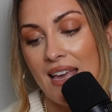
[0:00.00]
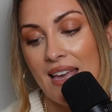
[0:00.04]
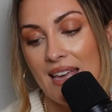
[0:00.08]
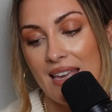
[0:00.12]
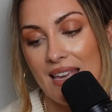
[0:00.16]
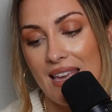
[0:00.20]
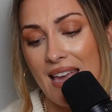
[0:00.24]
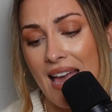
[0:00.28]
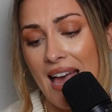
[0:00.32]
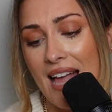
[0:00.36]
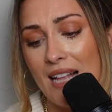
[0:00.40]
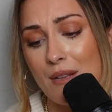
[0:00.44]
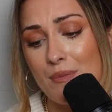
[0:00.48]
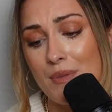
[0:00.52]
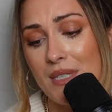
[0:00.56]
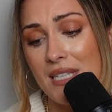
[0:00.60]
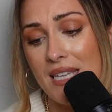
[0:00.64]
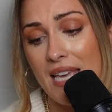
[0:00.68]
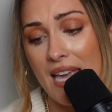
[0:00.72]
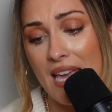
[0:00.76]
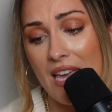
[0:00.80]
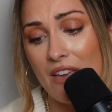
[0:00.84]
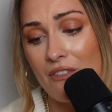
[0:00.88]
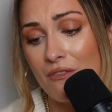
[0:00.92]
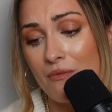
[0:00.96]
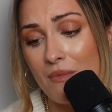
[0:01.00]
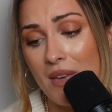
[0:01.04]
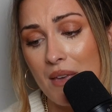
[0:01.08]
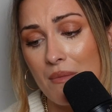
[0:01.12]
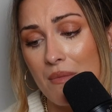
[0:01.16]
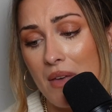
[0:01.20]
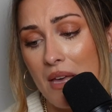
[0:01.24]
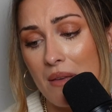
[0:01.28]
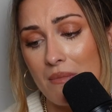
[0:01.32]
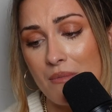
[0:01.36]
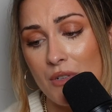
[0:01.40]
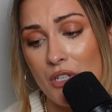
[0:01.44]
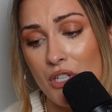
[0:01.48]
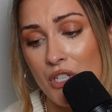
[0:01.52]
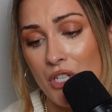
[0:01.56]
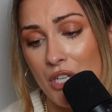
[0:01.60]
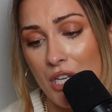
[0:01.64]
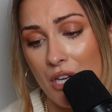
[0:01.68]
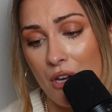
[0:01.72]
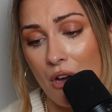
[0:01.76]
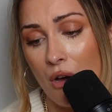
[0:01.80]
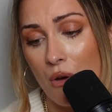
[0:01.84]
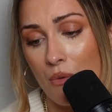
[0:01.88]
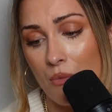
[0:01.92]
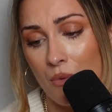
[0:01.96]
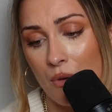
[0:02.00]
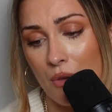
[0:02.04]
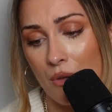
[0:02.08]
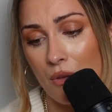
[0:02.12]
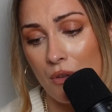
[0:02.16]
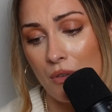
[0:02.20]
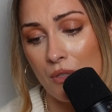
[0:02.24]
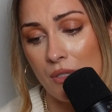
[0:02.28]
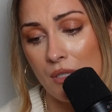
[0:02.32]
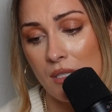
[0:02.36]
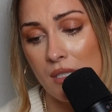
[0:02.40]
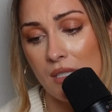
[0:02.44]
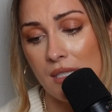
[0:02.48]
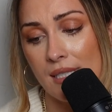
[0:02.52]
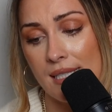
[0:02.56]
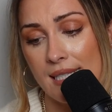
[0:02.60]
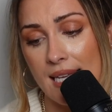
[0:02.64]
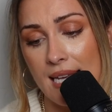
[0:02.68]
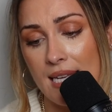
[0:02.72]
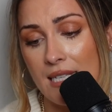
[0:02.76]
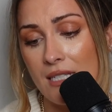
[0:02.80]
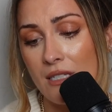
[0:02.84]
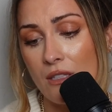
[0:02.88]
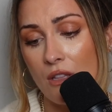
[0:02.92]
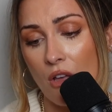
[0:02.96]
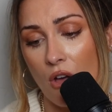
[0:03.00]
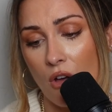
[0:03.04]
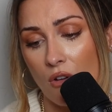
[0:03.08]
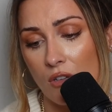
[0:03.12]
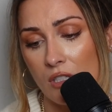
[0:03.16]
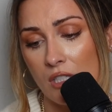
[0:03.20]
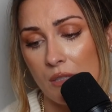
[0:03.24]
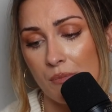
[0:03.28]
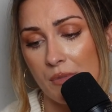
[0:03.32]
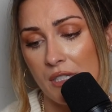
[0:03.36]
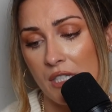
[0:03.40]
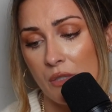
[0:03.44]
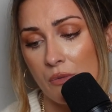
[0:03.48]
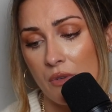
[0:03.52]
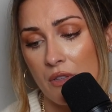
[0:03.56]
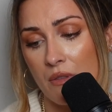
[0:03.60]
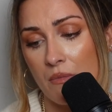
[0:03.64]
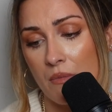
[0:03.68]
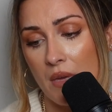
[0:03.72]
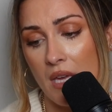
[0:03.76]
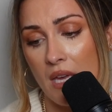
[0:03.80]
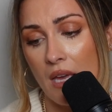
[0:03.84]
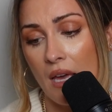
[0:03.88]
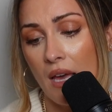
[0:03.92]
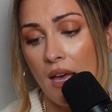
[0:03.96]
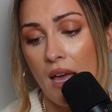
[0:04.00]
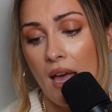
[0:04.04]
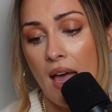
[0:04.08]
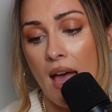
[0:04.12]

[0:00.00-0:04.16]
He helped care for my mum as she got worse, stayed in the hospice with me.